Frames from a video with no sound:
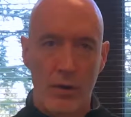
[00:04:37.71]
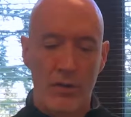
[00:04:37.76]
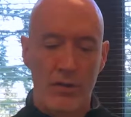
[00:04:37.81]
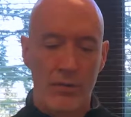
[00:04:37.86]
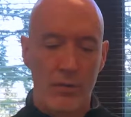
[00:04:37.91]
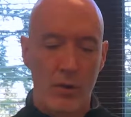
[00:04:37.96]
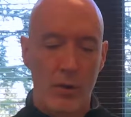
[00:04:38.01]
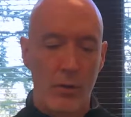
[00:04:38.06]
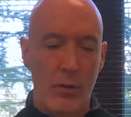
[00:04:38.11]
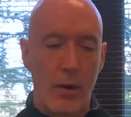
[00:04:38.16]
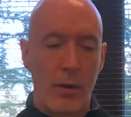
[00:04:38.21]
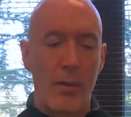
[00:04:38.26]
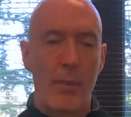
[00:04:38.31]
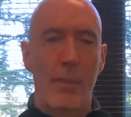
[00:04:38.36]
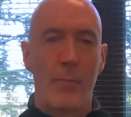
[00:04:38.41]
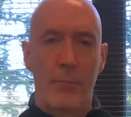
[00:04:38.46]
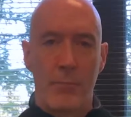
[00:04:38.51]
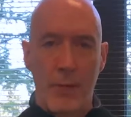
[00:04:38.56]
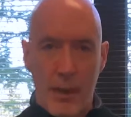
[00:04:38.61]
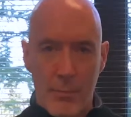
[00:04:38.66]
So
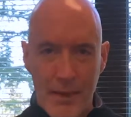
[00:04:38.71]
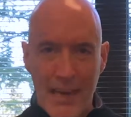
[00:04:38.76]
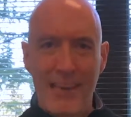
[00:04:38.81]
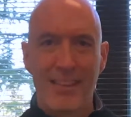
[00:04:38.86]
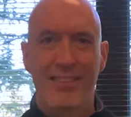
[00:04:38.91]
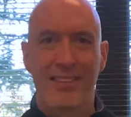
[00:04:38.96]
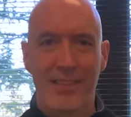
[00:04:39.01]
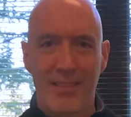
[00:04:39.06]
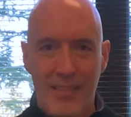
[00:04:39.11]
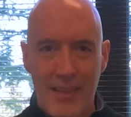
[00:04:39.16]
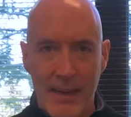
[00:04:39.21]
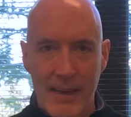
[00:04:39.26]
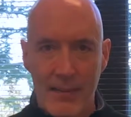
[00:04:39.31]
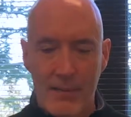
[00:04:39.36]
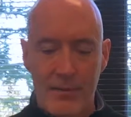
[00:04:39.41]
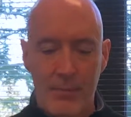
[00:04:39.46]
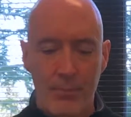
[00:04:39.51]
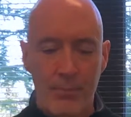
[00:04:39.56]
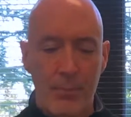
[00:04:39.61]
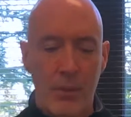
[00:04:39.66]
imagine
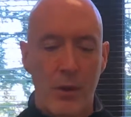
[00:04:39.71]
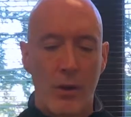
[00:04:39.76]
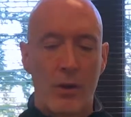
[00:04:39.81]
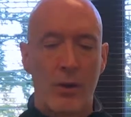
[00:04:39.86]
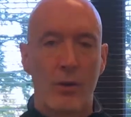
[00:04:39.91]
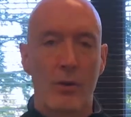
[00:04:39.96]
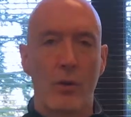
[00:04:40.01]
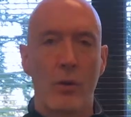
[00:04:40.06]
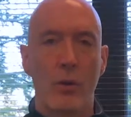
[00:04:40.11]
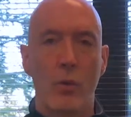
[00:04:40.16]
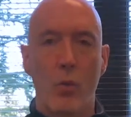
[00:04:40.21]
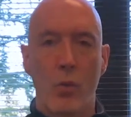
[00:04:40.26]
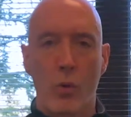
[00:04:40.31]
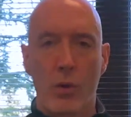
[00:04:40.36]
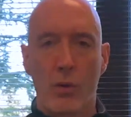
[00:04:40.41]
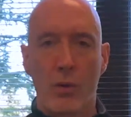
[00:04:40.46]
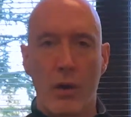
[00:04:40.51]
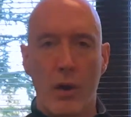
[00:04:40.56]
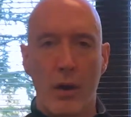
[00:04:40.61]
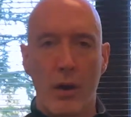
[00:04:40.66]
this. You're going to work
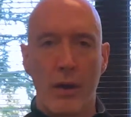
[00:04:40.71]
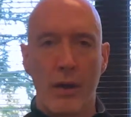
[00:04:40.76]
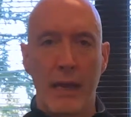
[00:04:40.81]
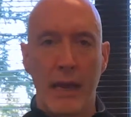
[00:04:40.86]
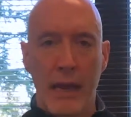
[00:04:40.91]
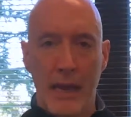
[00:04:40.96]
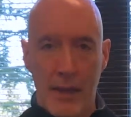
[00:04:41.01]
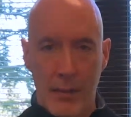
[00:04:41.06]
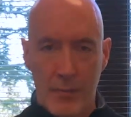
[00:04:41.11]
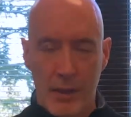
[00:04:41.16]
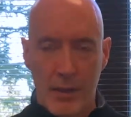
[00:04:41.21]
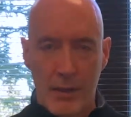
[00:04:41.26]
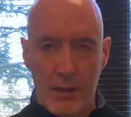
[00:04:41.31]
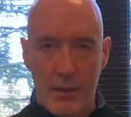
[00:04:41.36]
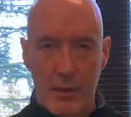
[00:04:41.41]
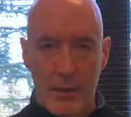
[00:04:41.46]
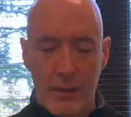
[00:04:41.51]
on Hamlet.